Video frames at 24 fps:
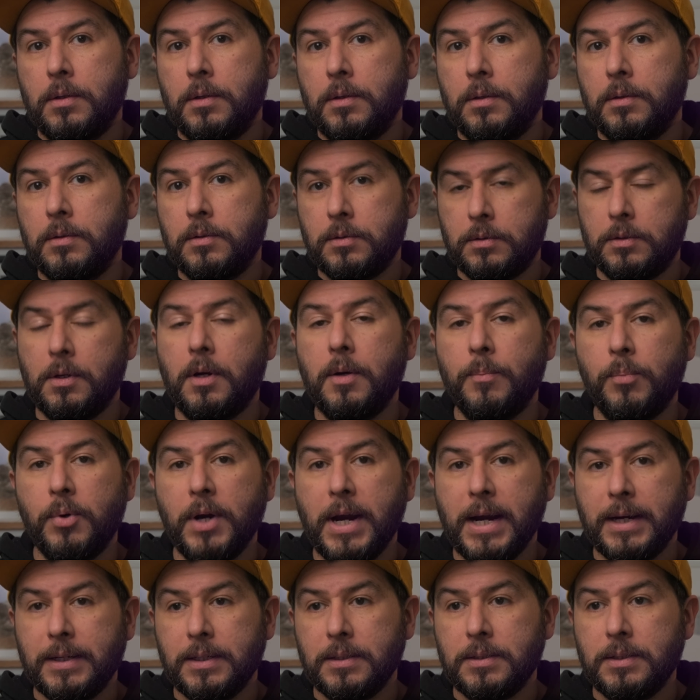start
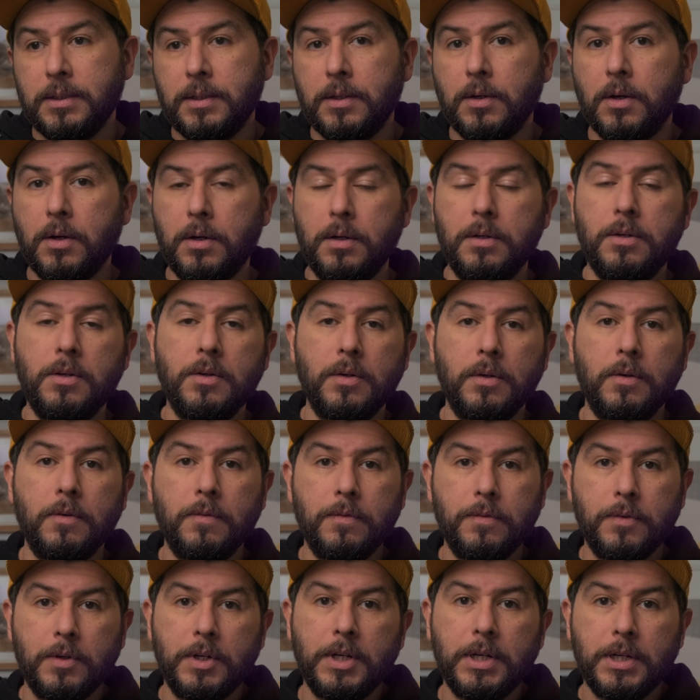practicing on your own
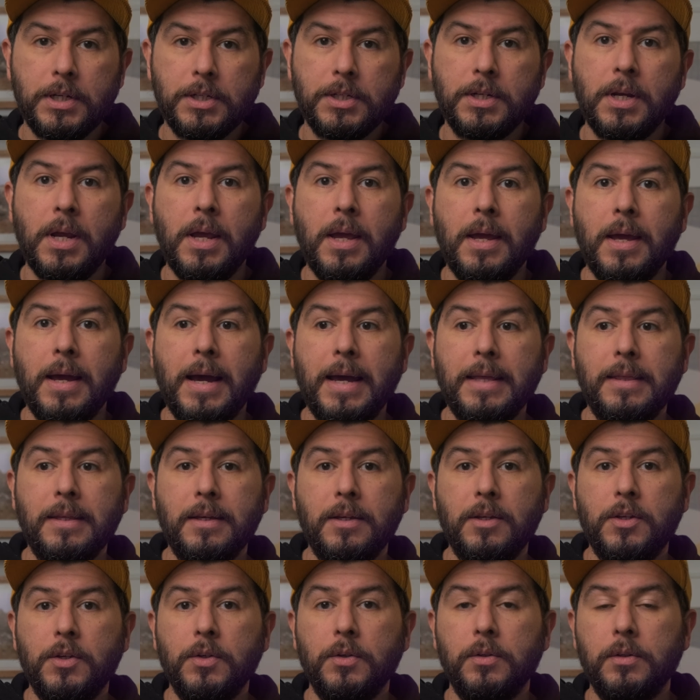footage, I
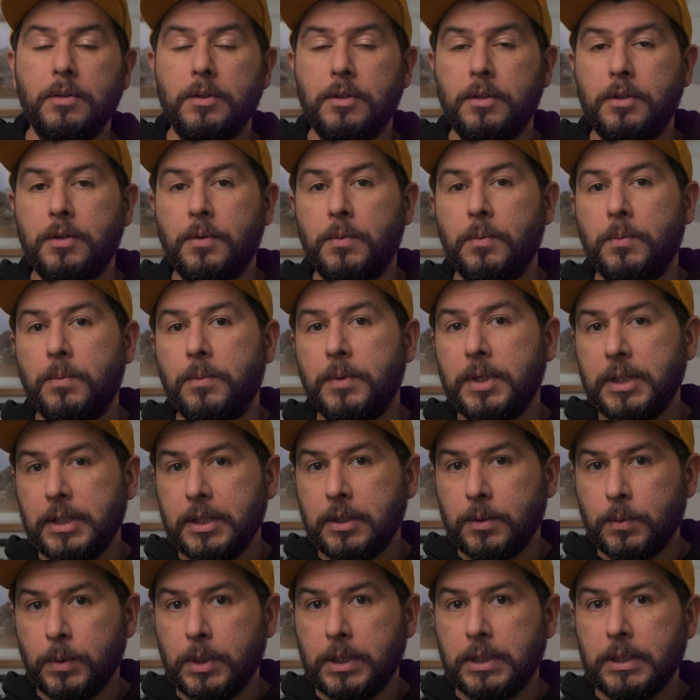think you'll learn really
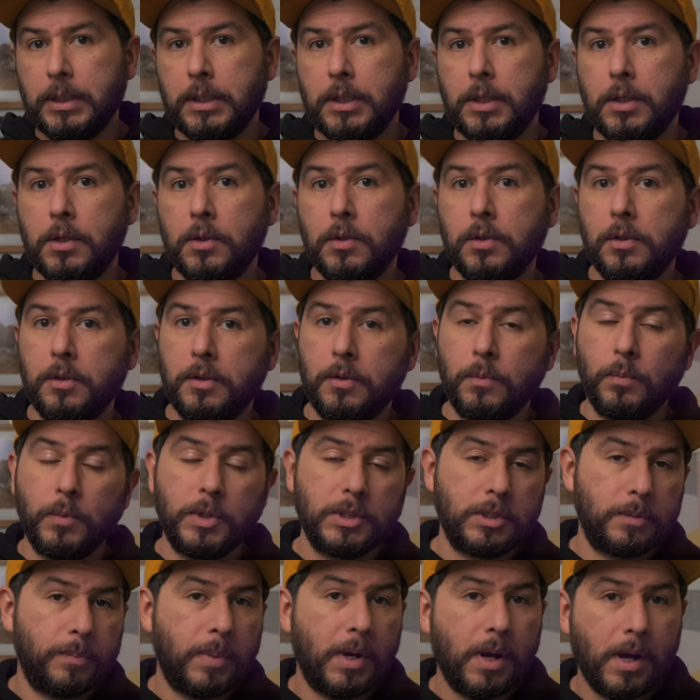quickly. You'll learn
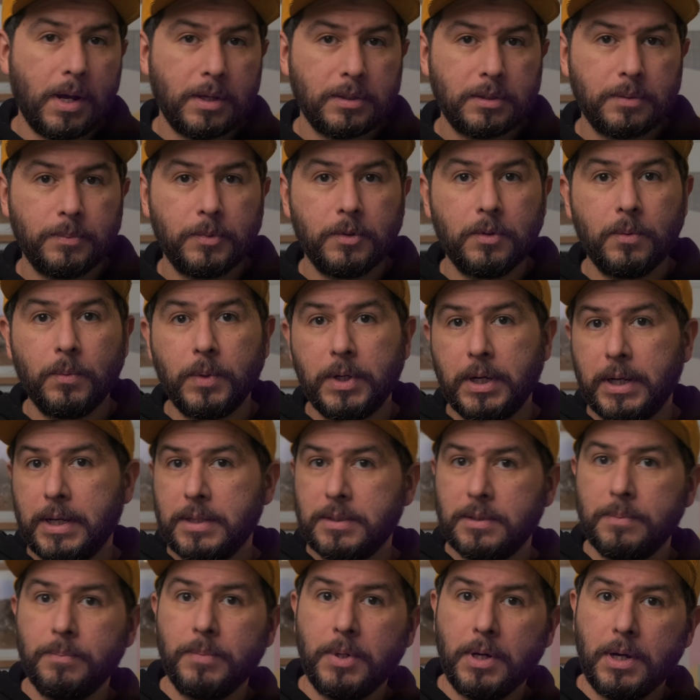what's possible, what
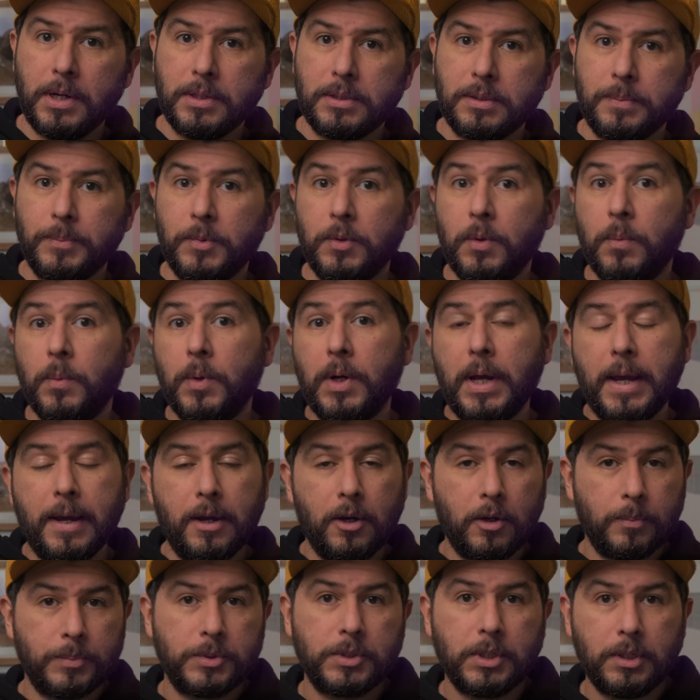isn't possible, what
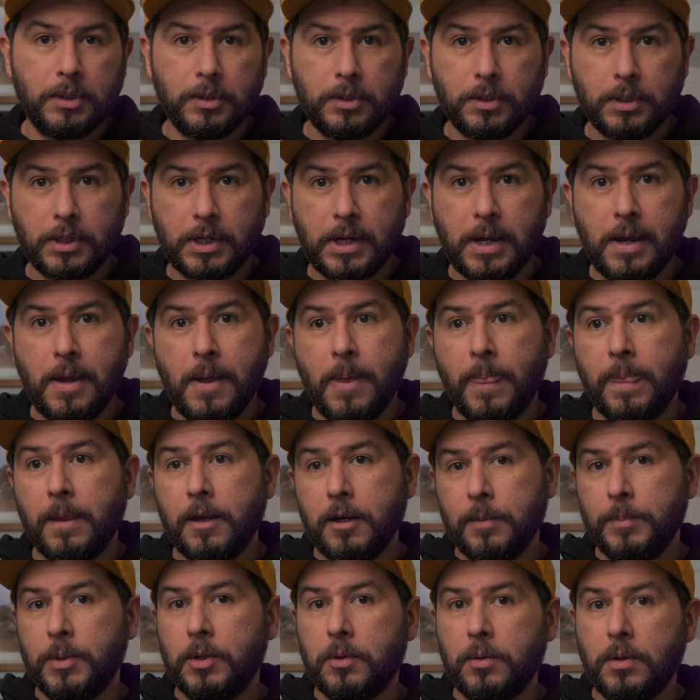helps a look
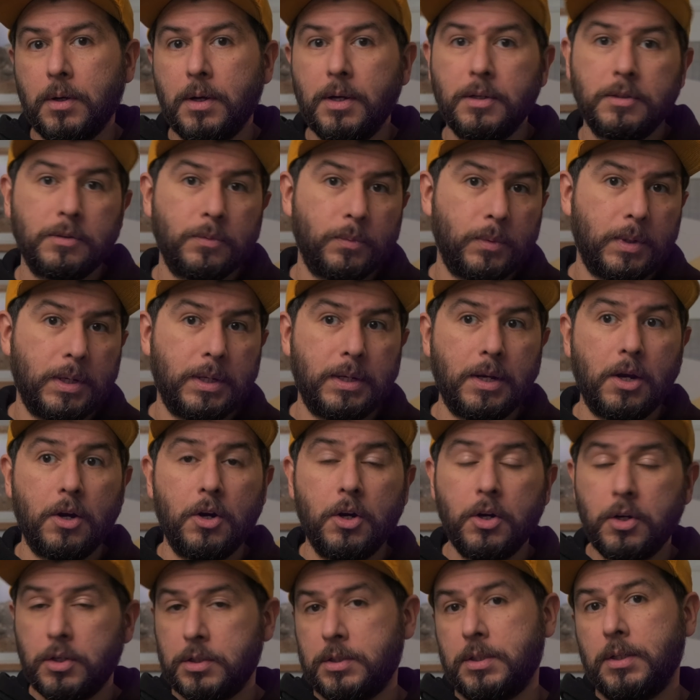come across, what
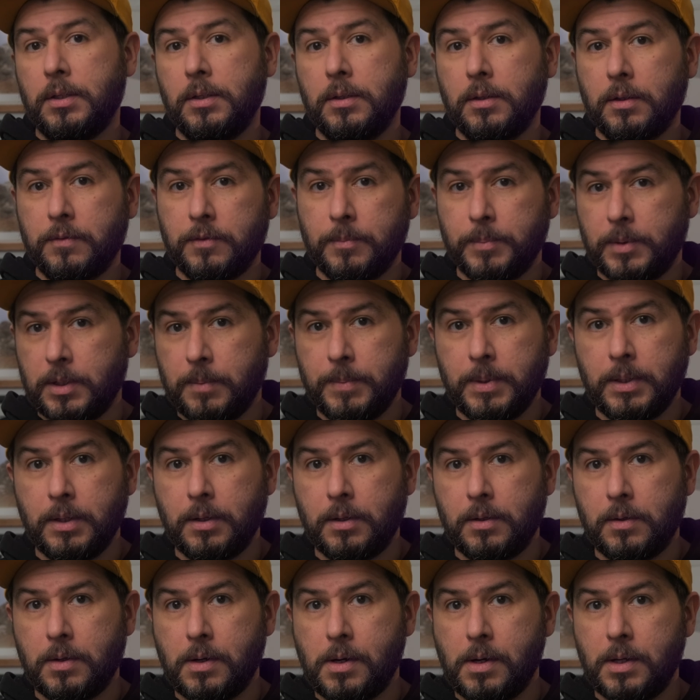hurts a look from coming
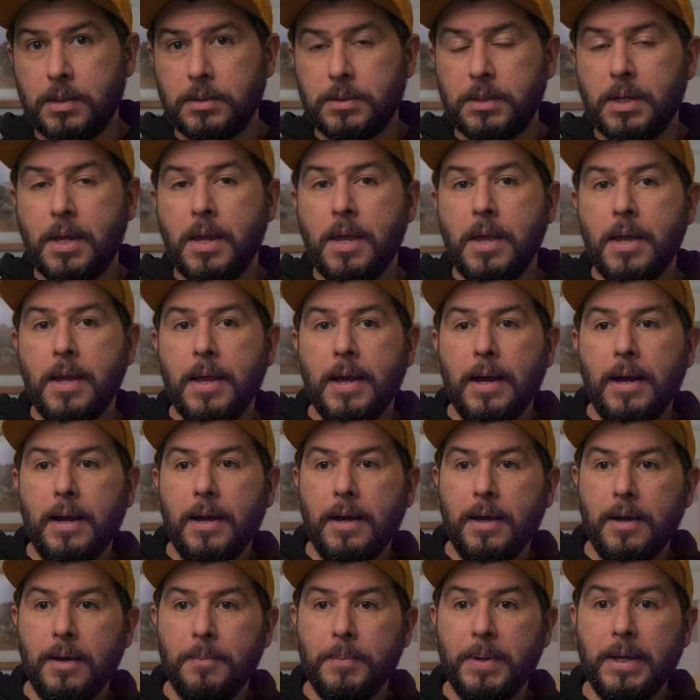across.
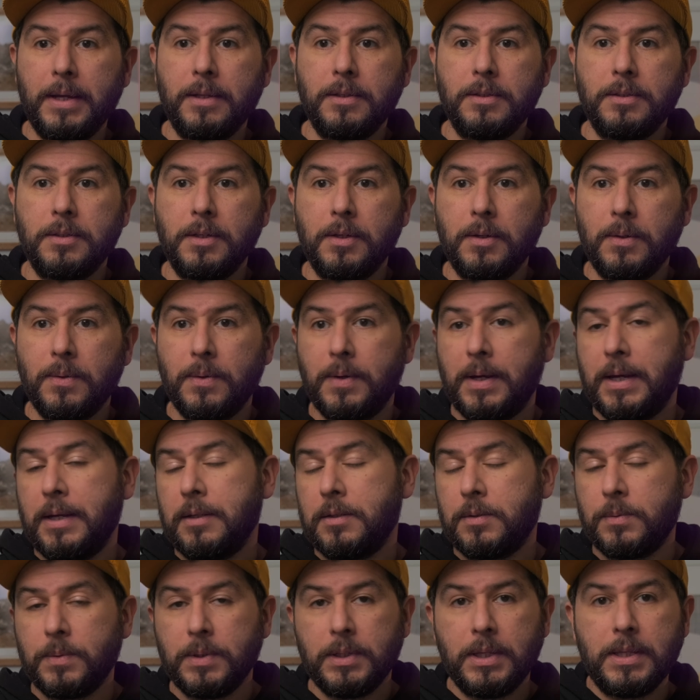And so
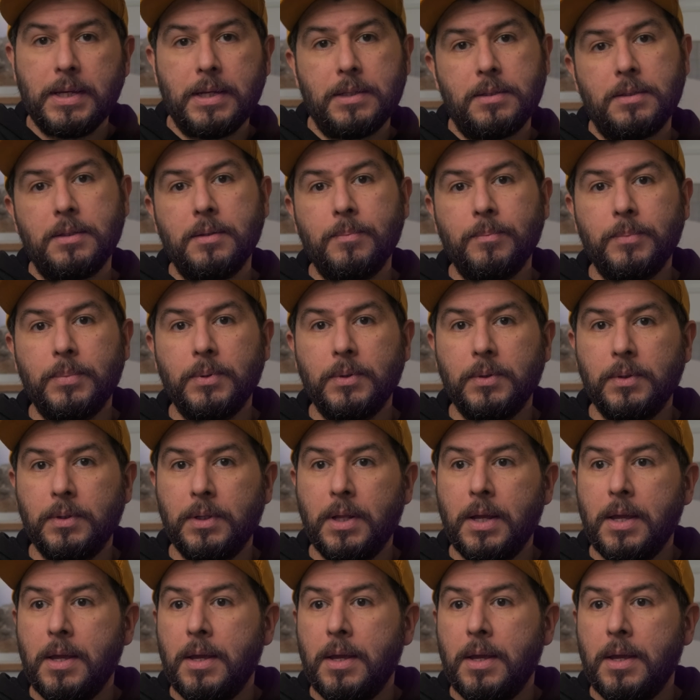it's really that simple.